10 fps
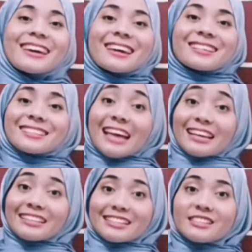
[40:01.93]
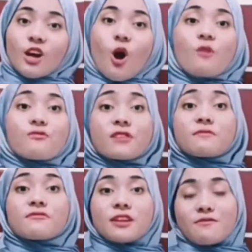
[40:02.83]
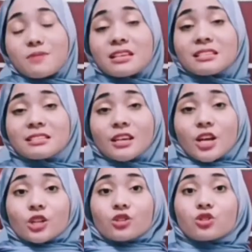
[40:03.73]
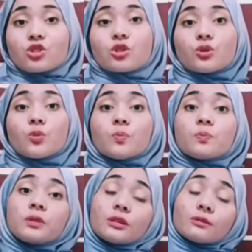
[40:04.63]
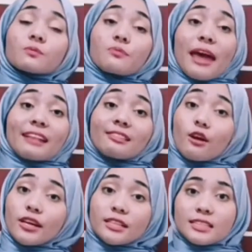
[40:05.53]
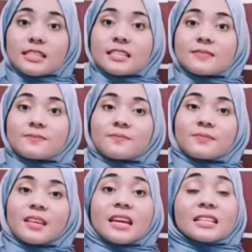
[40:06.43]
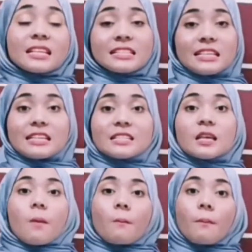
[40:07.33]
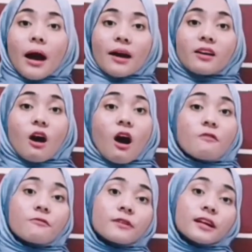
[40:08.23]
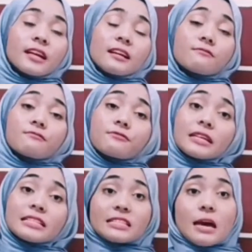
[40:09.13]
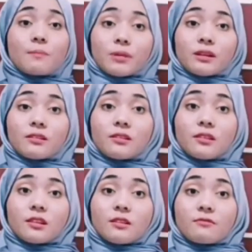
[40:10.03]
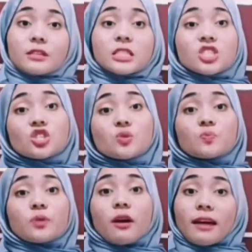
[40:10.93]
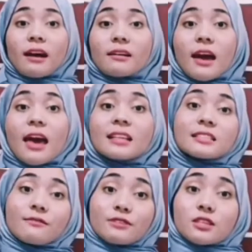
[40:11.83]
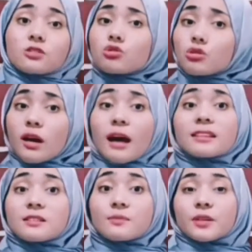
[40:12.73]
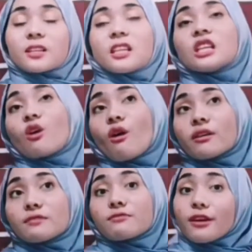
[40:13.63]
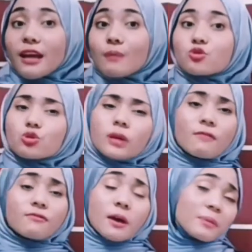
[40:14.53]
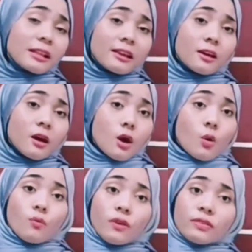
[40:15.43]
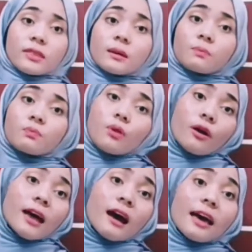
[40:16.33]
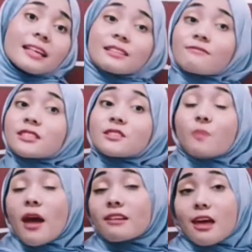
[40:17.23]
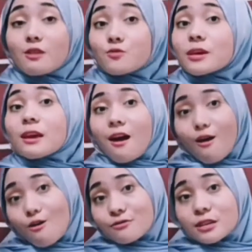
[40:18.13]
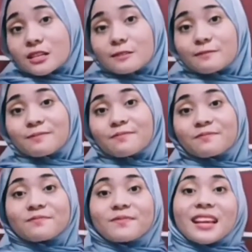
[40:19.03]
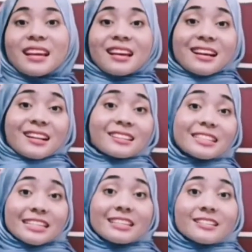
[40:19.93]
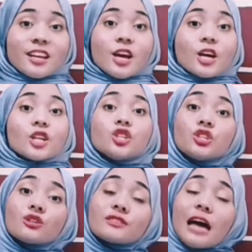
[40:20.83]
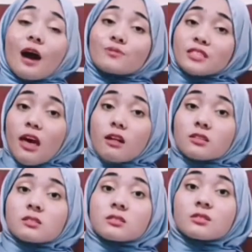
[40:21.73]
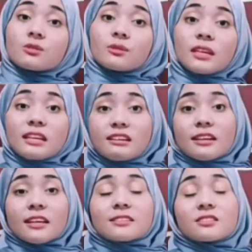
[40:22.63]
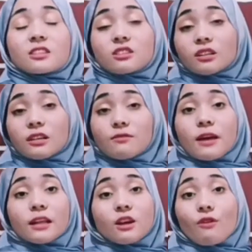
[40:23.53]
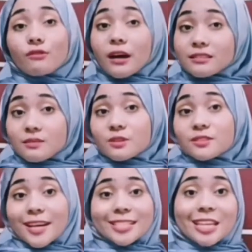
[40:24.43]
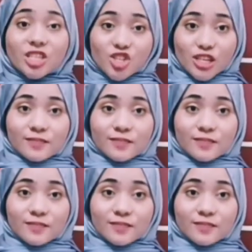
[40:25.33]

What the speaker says: Second, offer freebies to build brand loyalty. This is by offering free sample for the new product and services to the customer in order for them to get familiar with the product and services brand that we are offering. Third, use upsells to increase the total value of customers' transaction.